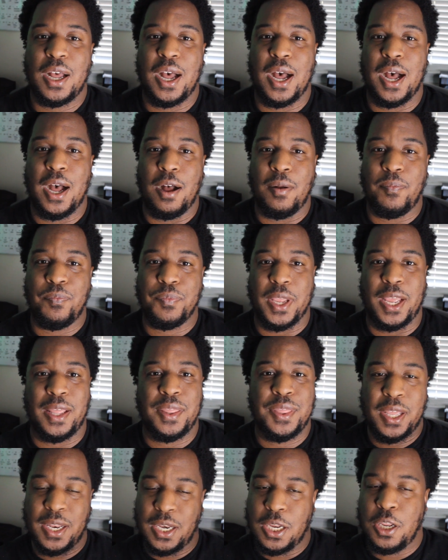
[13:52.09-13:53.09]
Um,
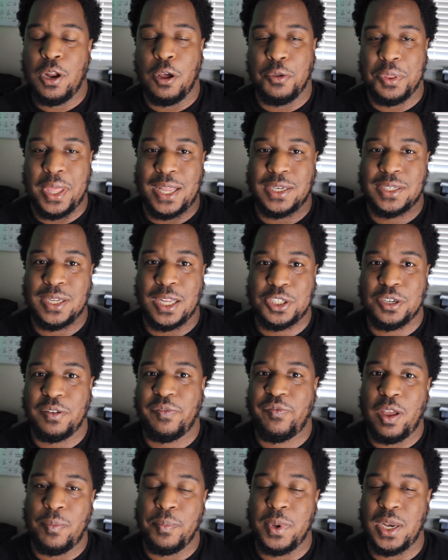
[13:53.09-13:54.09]
and then, you know, that touch
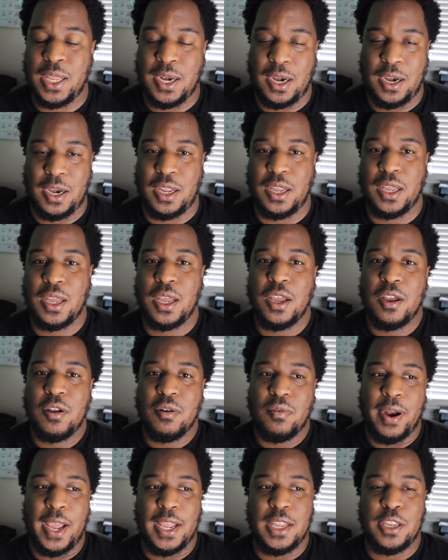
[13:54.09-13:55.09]
of femininity,
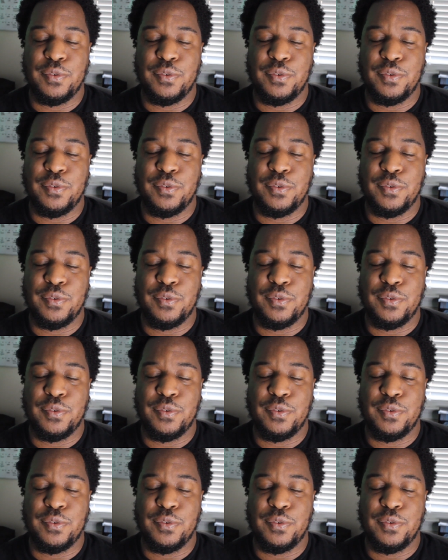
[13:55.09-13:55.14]
right?